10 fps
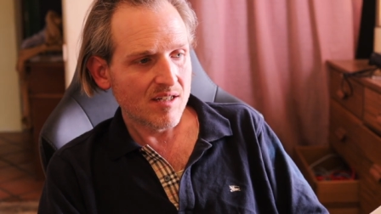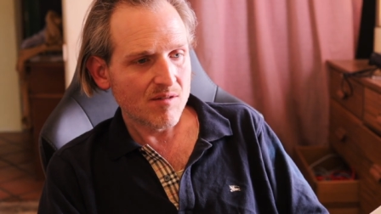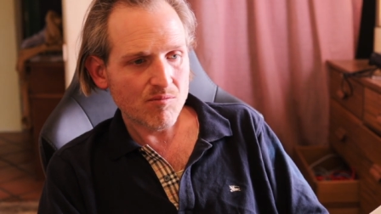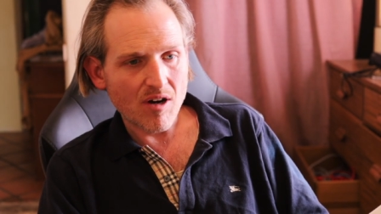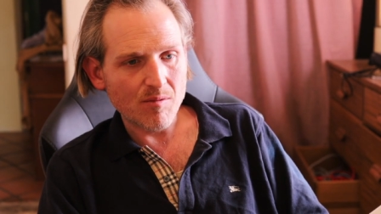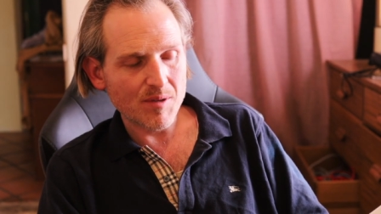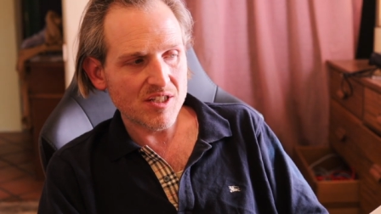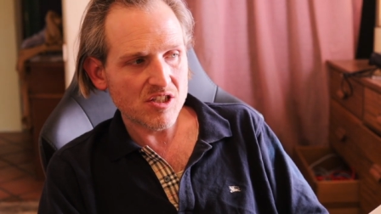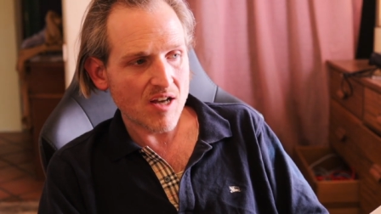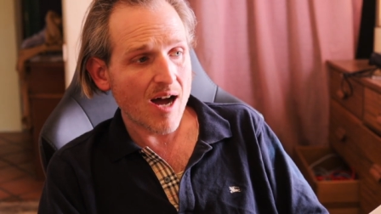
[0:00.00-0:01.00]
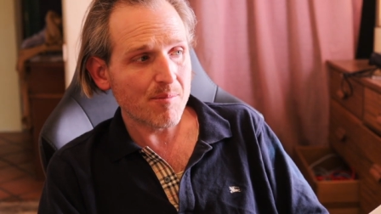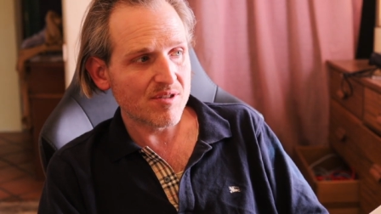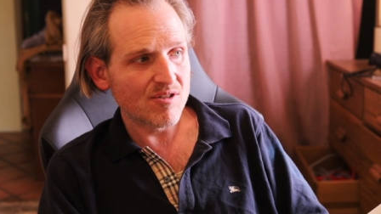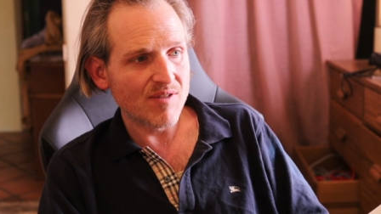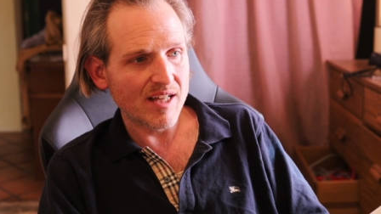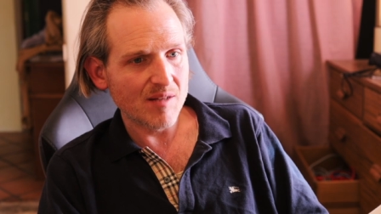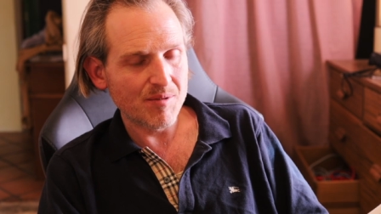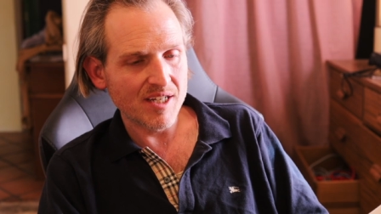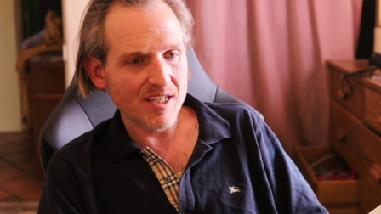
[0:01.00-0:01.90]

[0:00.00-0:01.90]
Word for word: probably stopped developing